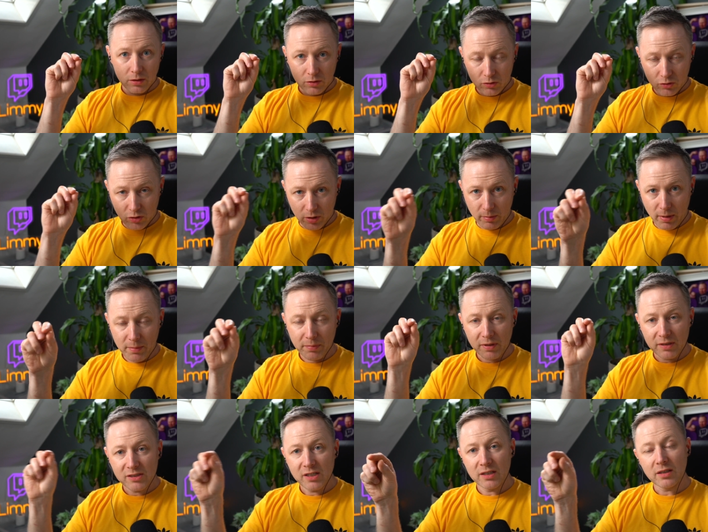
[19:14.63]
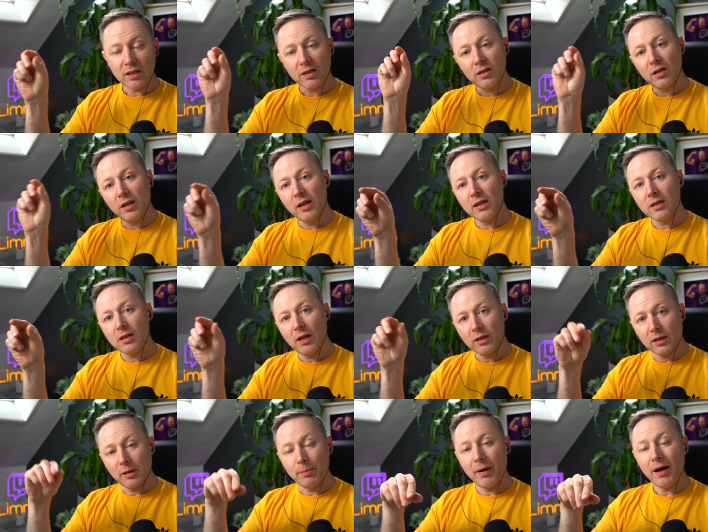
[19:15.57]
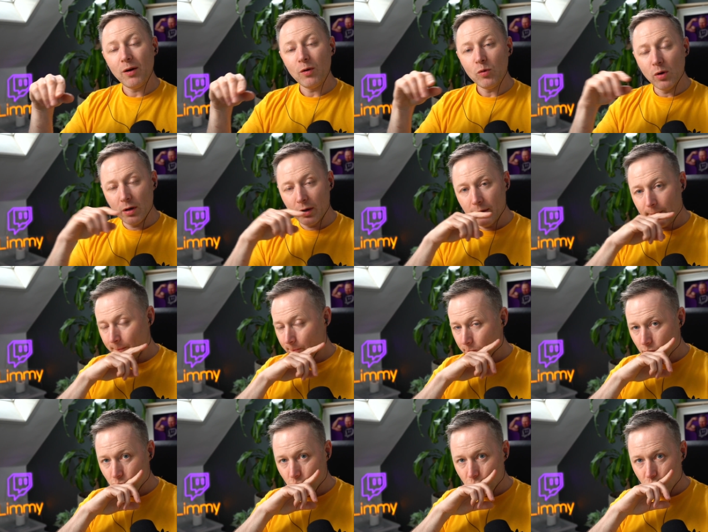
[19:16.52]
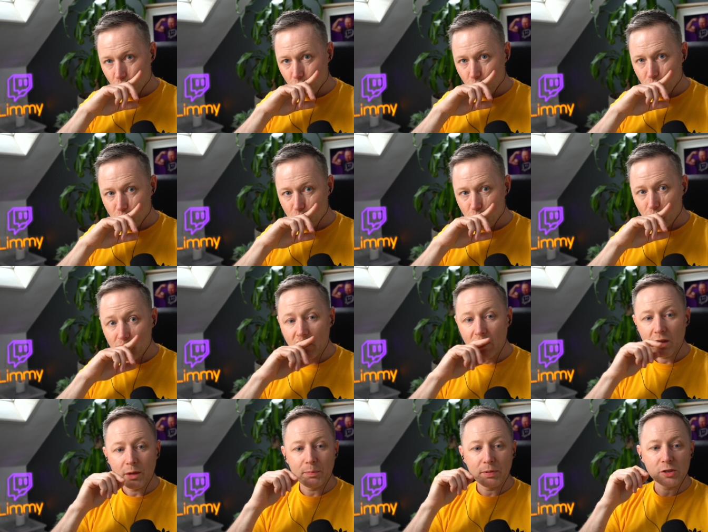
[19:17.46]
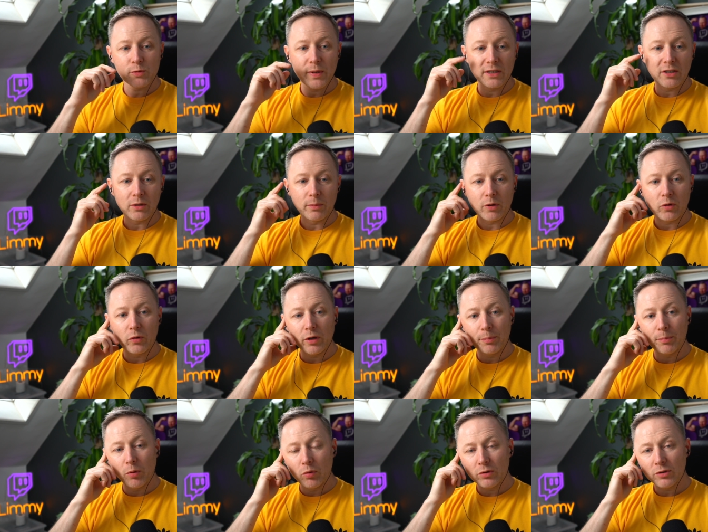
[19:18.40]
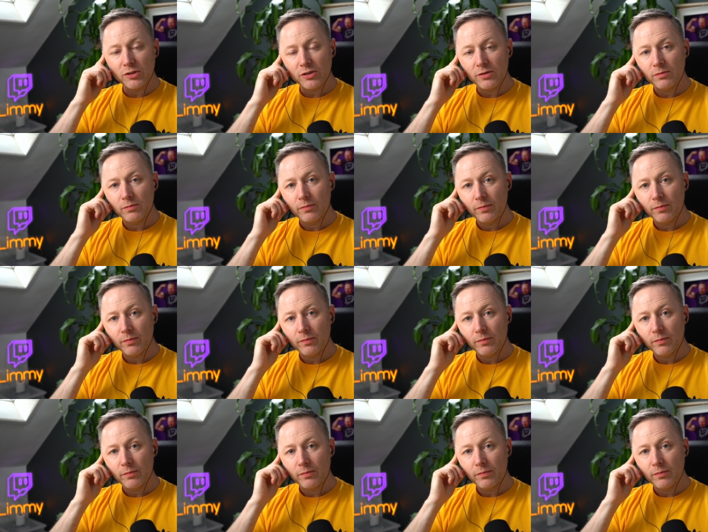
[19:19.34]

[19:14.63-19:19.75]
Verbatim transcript: Do you remember I said that Craig had a pal that persuaded him to go to the police?